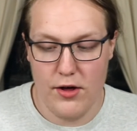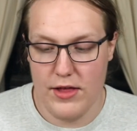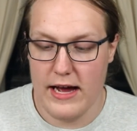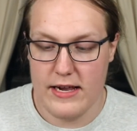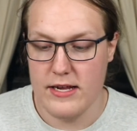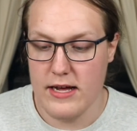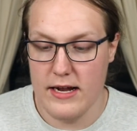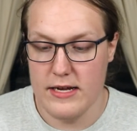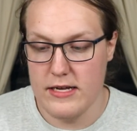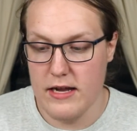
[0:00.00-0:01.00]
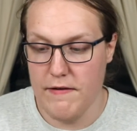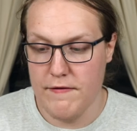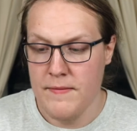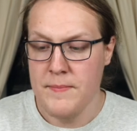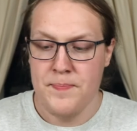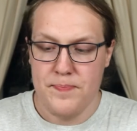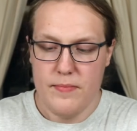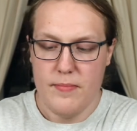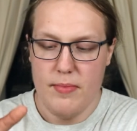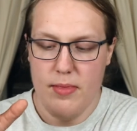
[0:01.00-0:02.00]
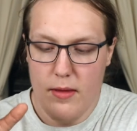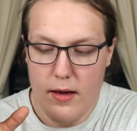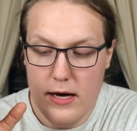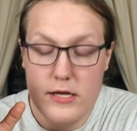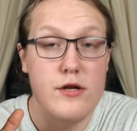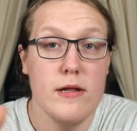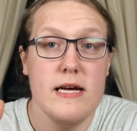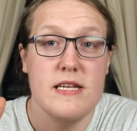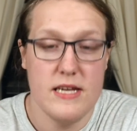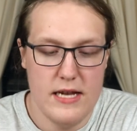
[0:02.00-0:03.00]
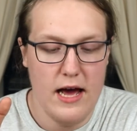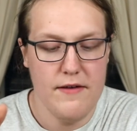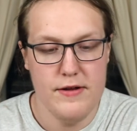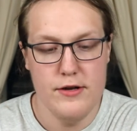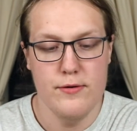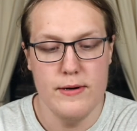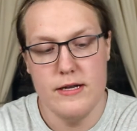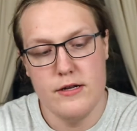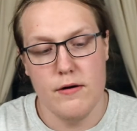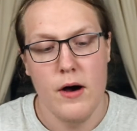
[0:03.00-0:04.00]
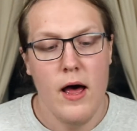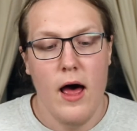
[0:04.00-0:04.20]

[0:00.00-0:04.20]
all that kind of stuff. So let's dive into it. So